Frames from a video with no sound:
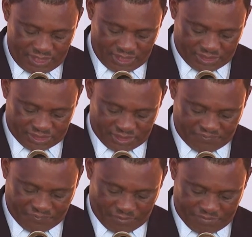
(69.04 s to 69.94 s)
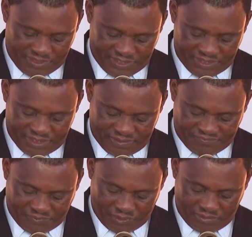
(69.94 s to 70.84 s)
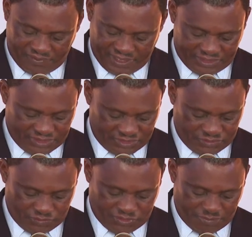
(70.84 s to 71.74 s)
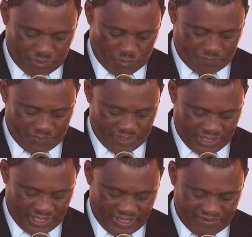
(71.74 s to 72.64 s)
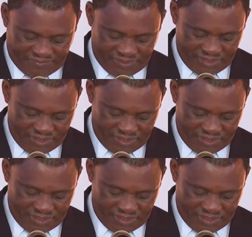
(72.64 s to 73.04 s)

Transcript: It is informed by the need for all of us to keep hope alive